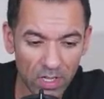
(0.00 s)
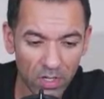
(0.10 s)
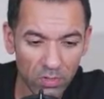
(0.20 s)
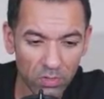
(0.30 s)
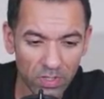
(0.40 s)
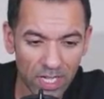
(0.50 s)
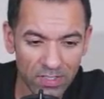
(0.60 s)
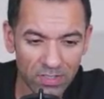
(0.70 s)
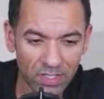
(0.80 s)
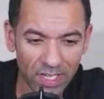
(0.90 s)
So that's
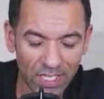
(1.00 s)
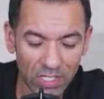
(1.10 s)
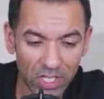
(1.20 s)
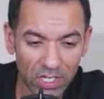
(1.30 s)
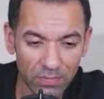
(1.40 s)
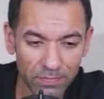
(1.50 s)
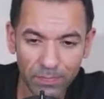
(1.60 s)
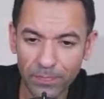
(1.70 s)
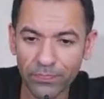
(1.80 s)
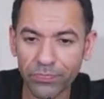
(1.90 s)
the link there.
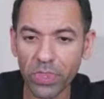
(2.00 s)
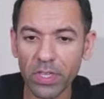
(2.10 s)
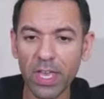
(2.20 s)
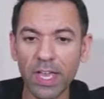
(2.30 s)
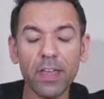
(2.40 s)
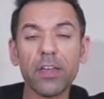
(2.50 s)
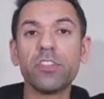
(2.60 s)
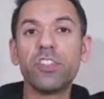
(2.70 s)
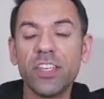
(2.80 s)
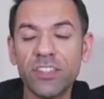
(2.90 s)

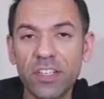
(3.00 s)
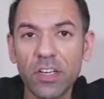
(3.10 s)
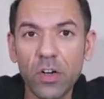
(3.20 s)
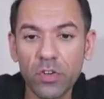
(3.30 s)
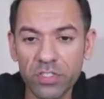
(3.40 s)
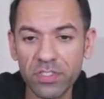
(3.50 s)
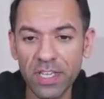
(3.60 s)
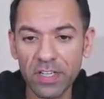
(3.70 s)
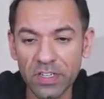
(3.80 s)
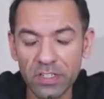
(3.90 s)
Jessica or
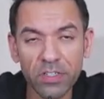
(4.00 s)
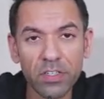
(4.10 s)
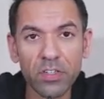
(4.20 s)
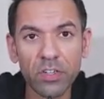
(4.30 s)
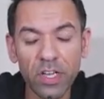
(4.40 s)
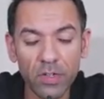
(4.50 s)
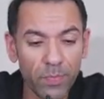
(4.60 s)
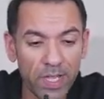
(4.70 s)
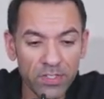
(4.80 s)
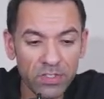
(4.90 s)
Sarah
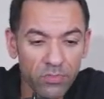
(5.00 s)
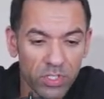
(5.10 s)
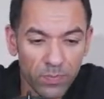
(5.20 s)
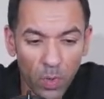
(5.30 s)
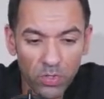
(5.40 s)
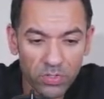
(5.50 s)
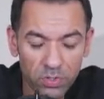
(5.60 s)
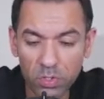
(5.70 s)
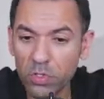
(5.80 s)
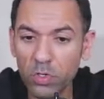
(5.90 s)
might respond
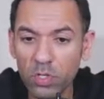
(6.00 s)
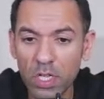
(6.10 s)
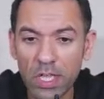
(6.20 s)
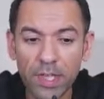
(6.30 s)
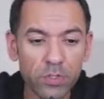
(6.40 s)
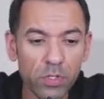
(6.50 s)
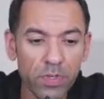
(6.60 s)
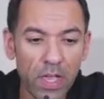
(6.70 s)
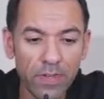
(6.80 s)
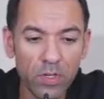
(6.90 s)
to you. So if you
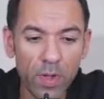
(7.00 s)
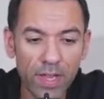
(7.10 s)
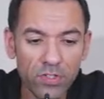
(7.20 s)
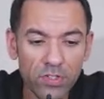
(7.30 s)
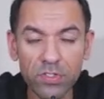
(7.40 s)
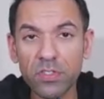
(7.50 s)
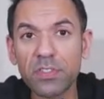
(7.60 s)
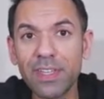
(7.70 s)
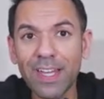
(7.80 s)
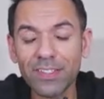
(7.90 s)
have any questions,
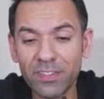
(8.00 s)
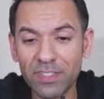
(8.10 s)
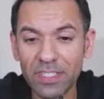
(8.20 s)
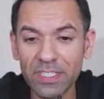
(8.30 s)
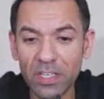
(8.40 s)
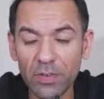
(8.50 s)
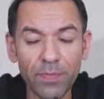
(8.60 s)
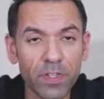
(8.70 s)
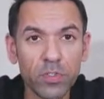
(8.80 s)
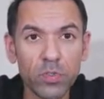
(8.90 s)
that's the
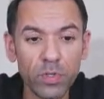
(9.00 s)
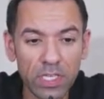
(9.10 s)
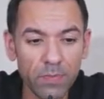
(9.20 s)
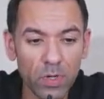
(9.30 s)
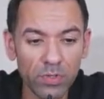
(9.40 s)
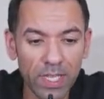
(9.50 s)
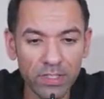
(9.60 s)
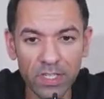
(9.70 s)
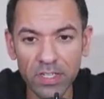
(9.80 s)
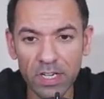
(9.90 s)
official email link
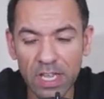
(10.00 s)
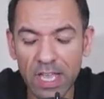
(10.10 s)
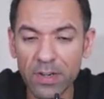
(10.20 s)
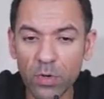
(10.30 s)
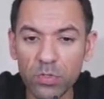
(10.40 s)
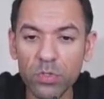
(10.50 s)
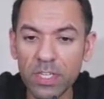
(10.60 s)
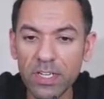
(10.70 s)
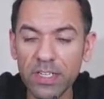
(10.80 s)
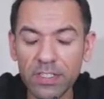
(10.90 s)
there. And also
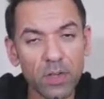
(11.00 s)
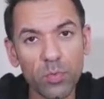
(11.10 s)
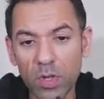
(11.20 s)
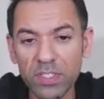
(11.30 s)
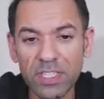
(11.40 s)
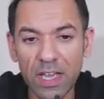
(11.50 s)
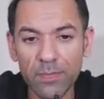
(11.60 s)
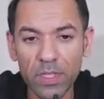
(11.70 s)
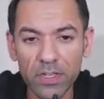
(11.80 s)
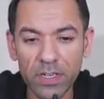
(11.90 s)
there is a WhatsApp
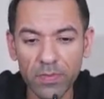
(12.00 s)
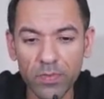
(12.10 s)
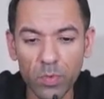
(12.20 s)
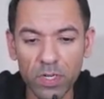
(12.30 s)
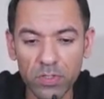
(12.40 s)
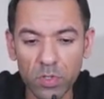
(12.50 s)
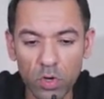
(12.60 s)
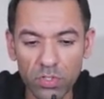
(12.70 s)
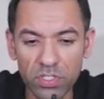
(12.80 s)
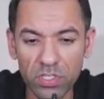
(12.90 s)
there if you want to
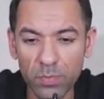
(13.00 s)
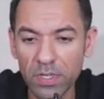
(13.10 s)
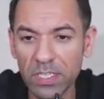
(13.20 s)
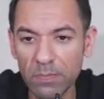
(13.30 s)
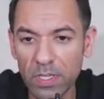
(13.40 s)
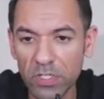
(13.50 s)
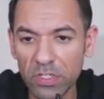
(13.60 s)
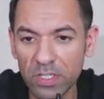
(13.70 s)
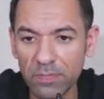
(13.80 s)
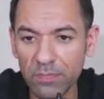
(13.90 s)
talk to someone
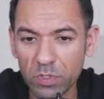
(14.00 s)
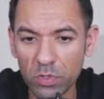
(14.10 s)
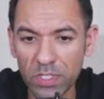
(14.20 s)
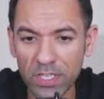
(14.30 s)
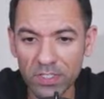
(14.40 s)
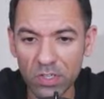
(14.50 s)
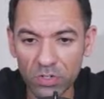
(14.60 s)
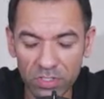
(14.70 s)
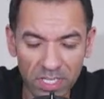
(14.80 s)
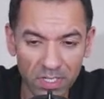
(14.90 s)
immediately. So Jessica or
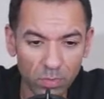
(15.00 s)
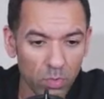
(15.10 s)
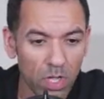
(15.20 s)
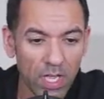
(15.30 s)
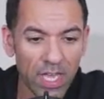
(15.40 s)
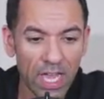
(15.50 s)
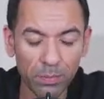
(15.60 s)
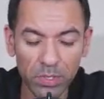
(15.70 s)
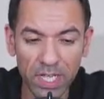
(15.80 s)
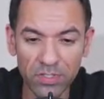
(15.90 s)
Sarah will
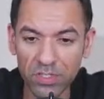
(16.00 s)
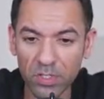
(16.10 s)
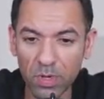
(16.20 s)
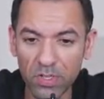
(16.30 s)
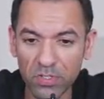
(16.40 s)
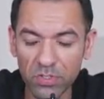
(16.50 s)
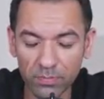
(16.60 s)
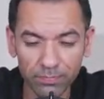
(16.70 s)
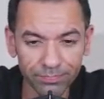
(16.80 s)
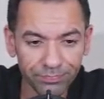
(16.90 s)
happily answer any questions.
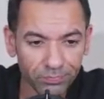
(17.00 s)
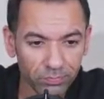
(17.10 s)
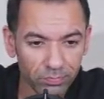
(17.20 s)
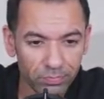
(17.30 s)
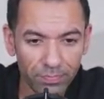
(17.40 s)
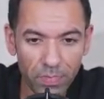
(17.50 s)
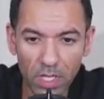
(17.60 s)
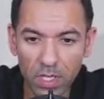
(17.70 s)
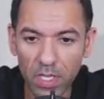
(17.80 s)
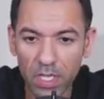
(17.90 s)

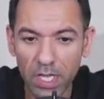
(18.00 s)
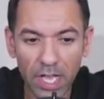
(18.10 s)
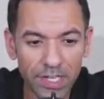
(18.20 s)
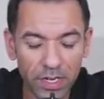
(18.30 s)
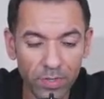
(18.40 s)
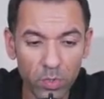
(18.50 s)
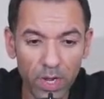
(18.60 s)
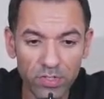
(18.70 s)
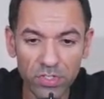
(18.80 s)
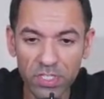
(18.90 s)
Another
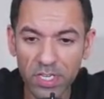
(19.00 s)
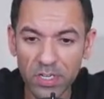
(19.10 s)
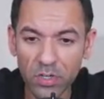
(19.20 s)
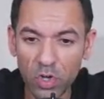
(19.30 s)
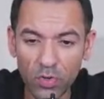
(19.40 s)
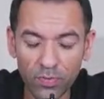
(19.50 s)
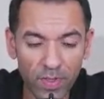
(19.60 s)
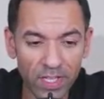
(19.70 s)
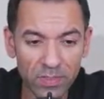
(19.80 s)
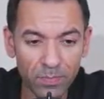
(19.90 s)
question here off
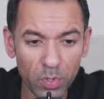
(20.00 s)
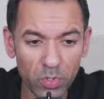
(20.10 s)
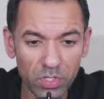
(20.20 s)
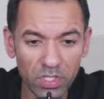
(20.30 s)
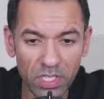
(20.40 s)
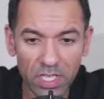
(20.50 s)
Facebook.